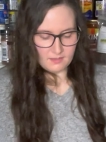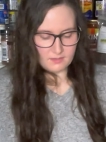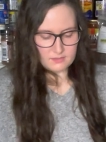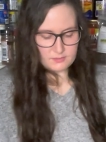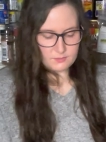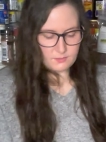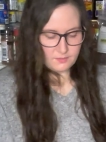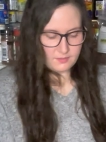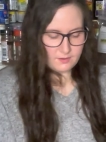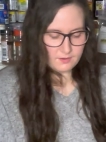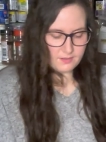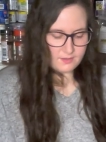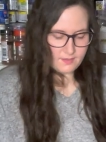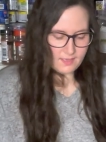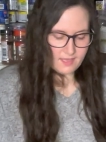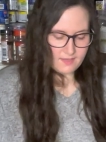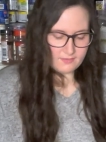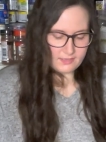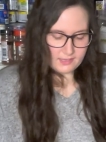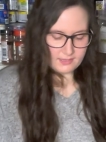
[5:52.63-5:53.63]
So there you
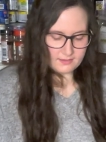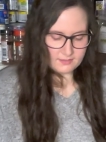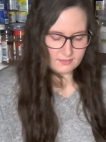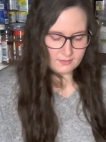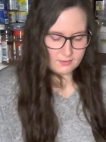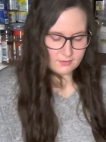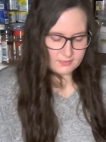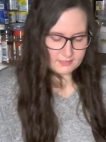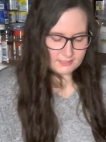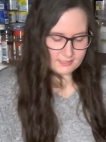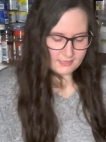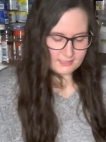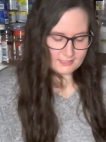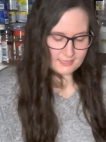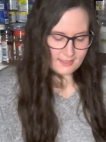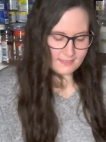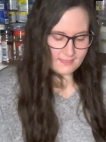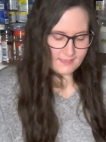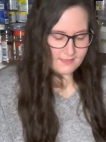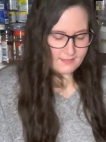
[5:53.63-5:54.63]
have it. It's
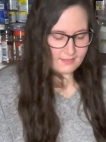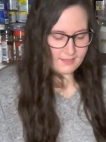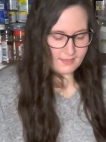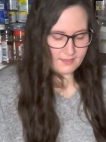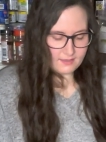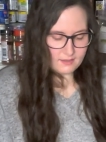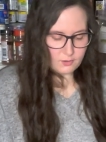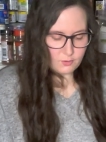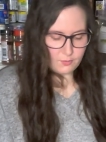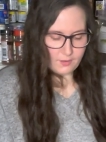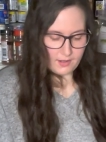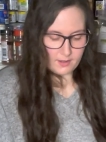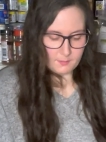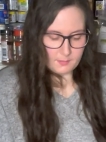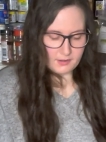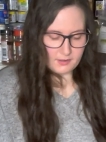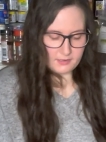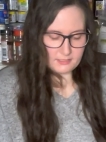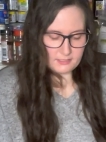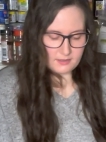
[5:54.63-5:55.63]
got that like
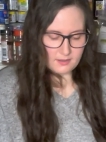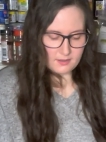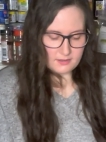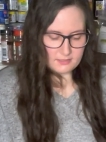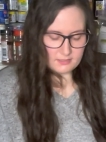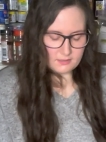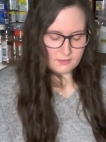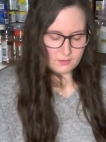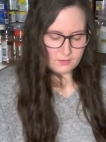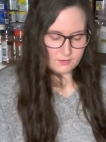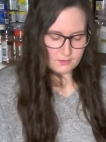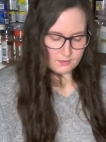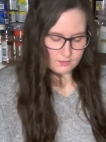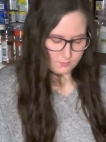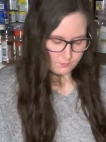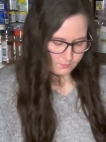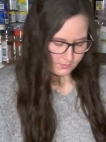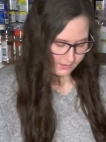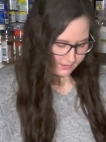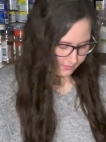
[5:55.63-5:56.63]
cranberry sauce look
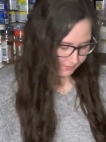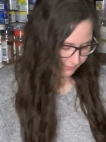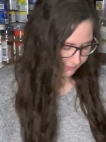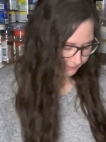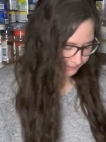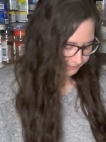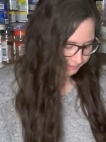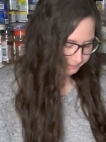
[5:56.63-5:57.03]
where